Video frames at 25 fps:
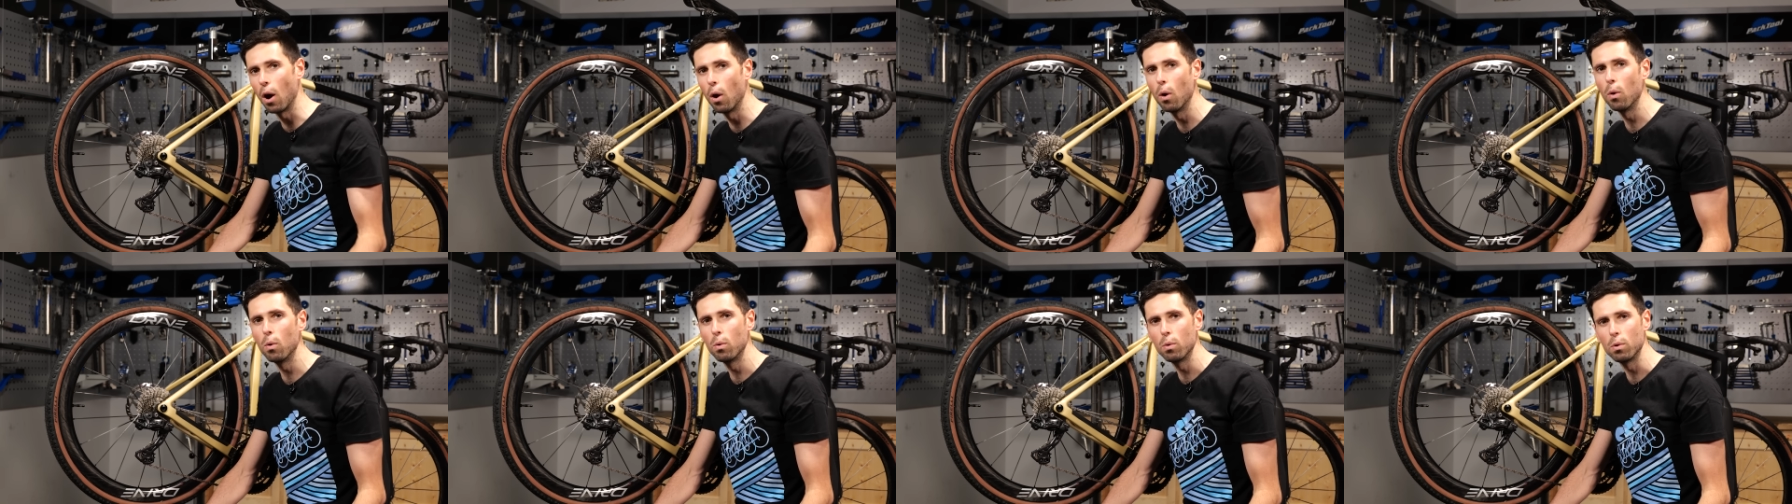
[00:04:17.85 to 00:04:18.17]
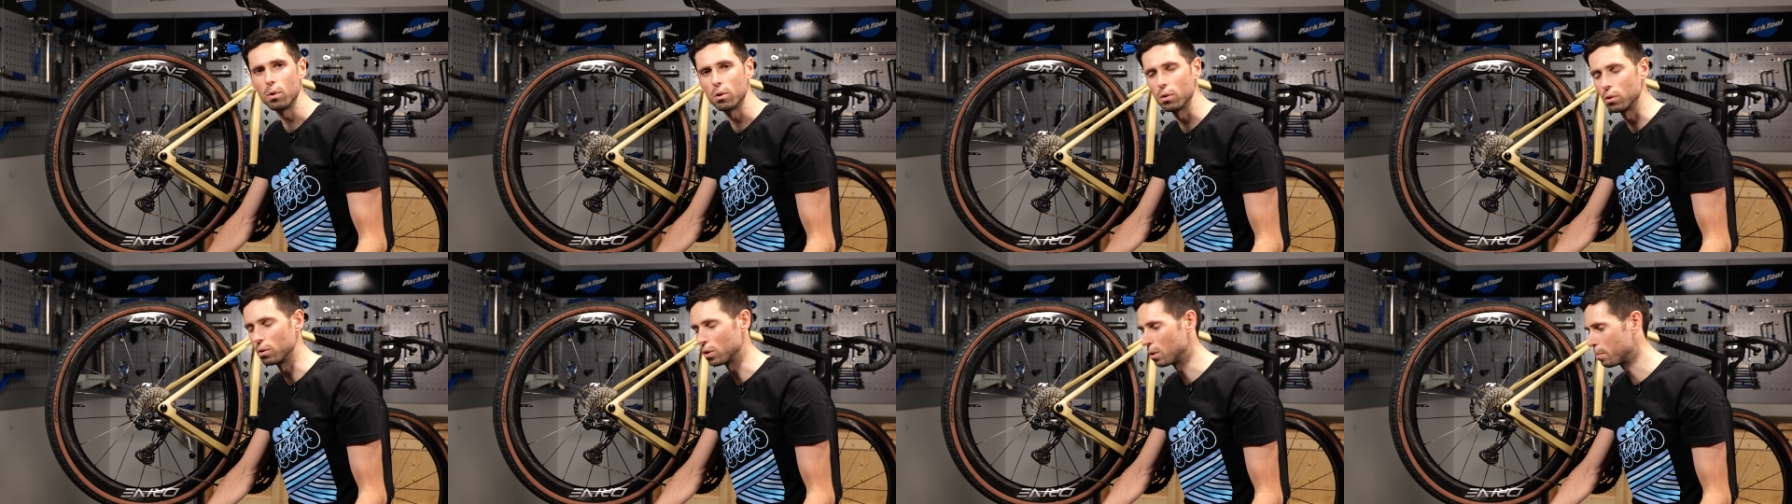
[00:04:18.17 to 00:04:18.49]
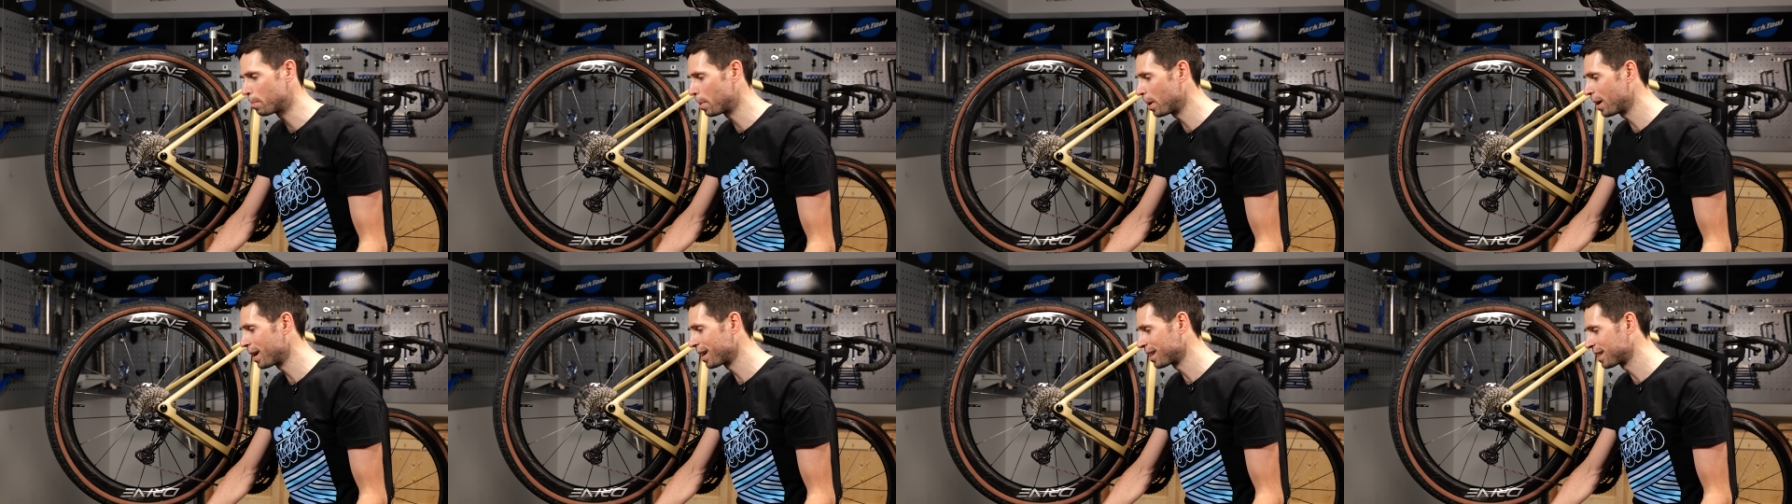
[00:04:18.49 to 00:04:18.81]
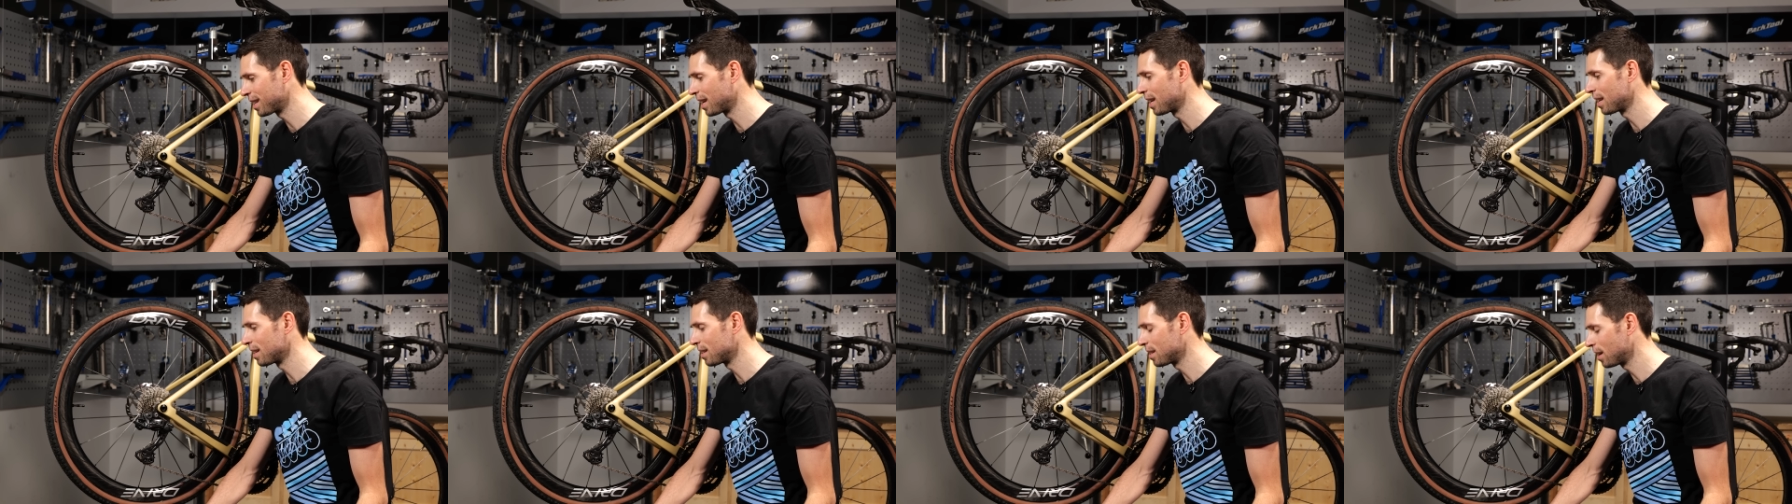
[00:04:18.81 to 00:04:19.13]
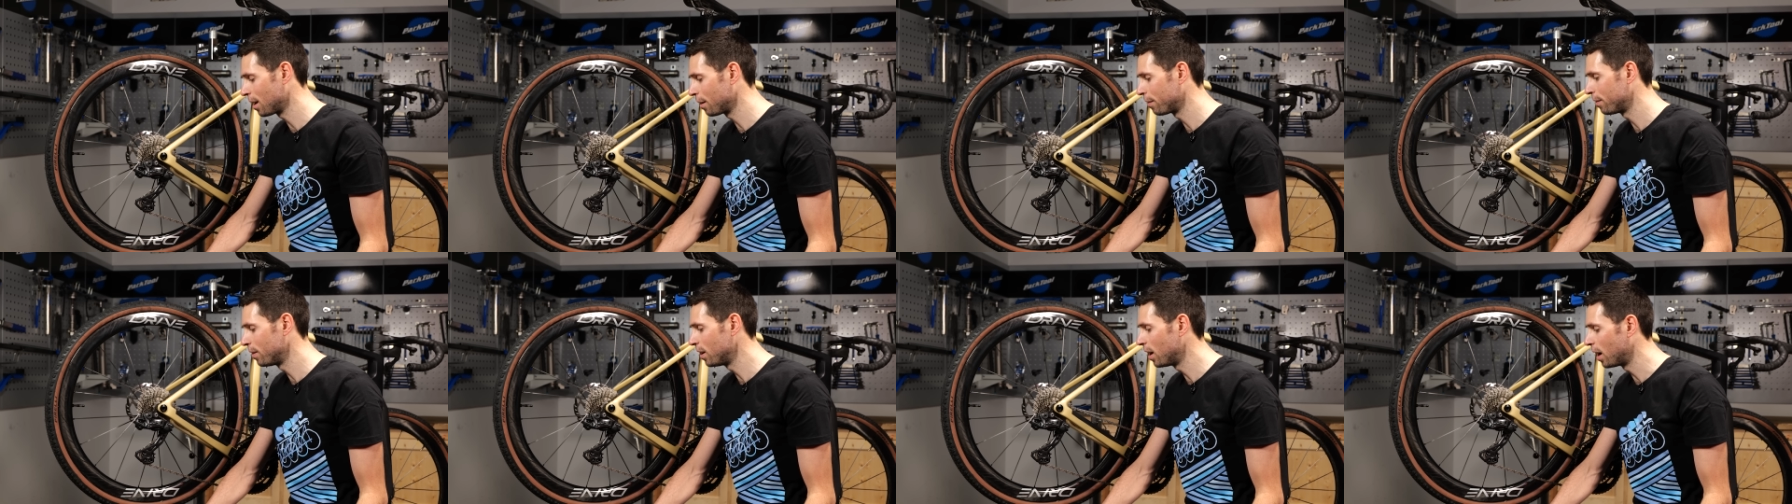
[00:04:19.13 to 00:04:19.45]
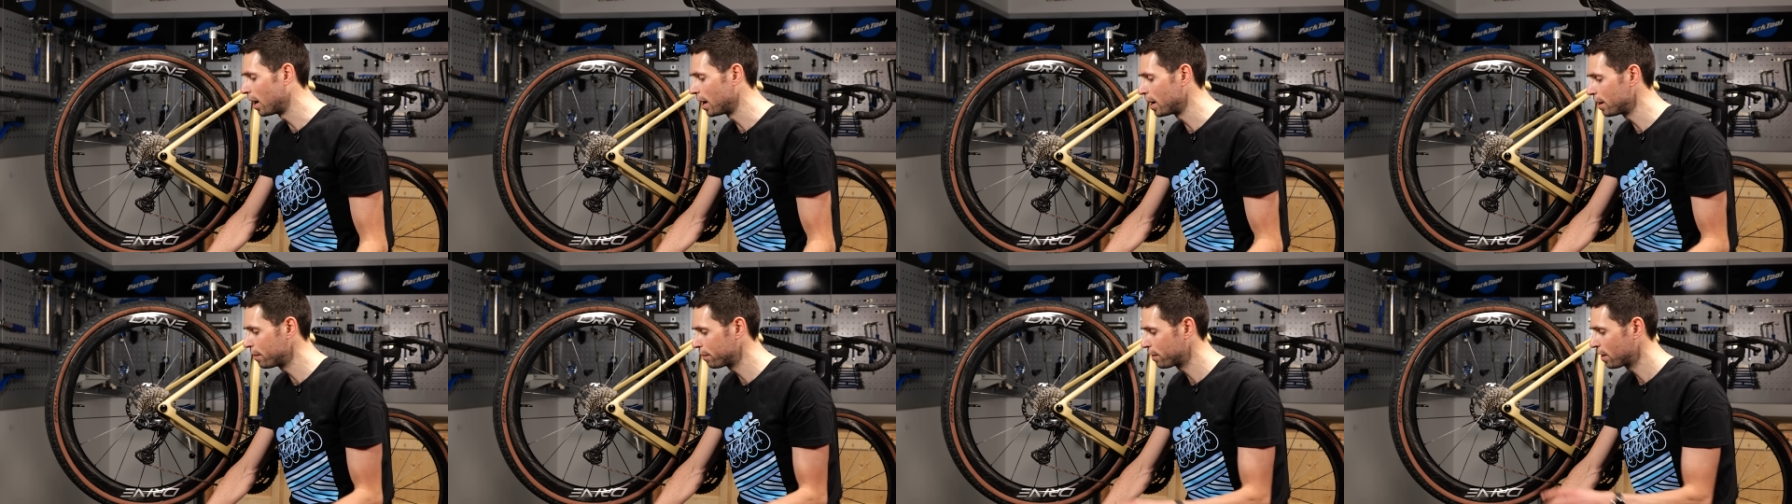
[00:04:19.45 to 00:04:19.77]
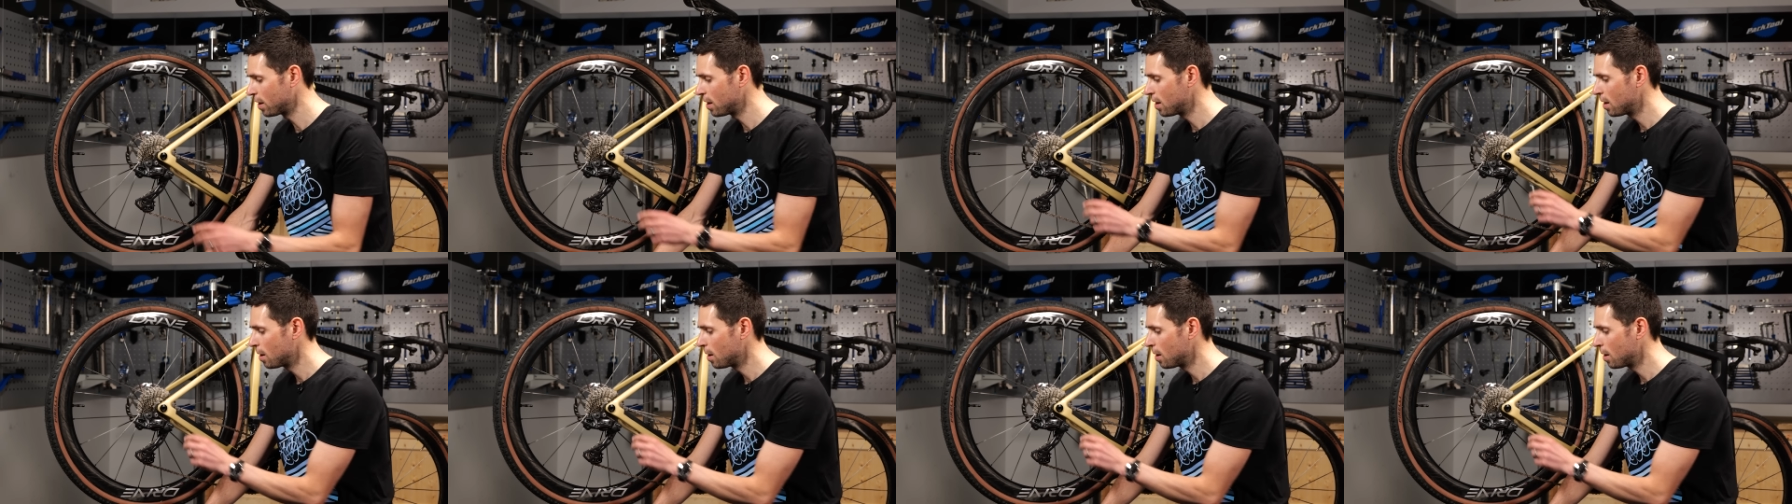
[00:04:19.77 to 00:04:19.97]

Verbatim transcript: old or the bike's had a tough life,